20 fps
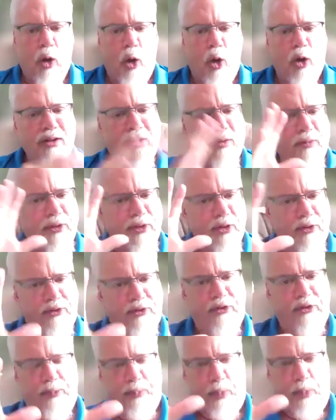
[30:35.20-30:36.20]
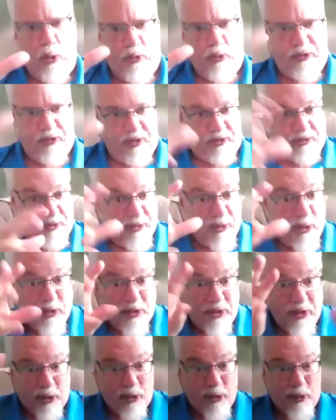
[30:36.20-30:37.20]
all of this is posted. So
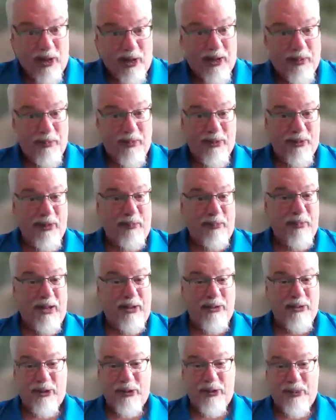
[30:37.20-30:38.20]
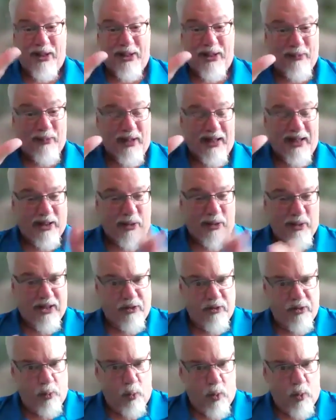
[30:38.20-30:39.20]
those are the three pieces, by the way, and I'll
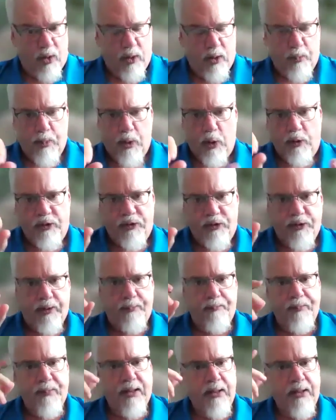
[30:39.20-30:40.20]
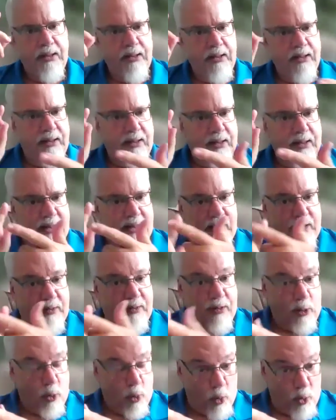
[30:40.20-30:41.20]
get to where they're posted.
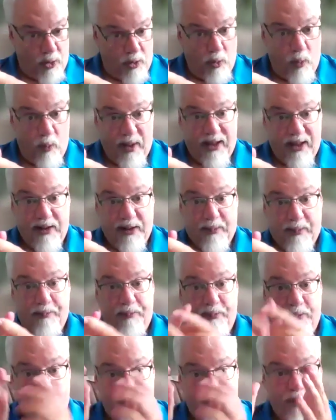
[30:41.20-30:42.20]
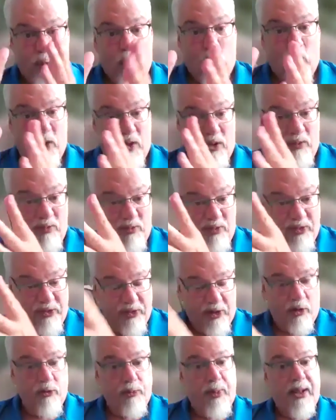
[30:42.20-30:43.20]
The core curriculum, 4
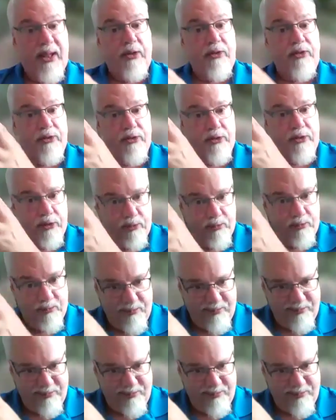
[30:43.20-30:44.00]
self-paced